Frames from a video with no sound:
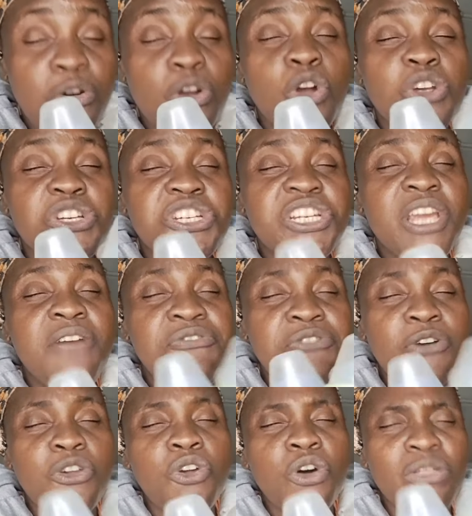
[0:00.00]
your shame,
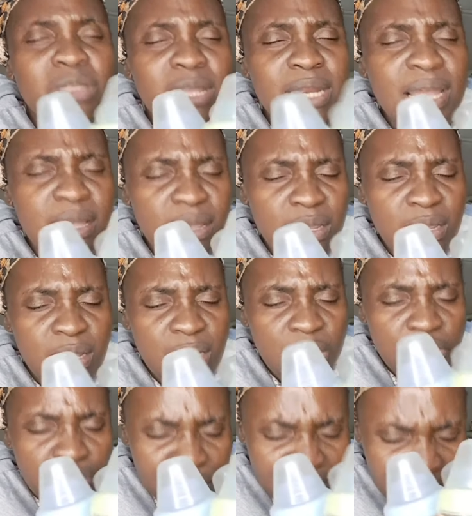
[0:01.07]
for your delay,
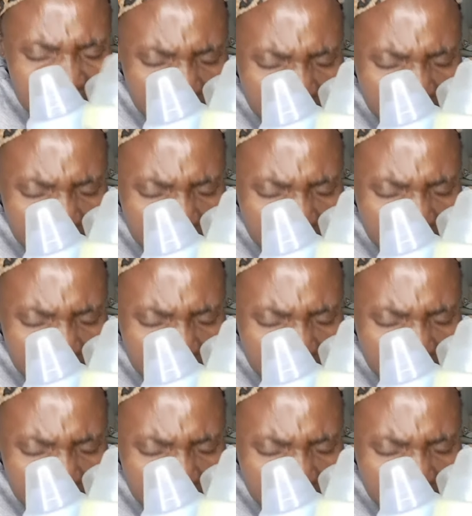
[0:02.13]
receive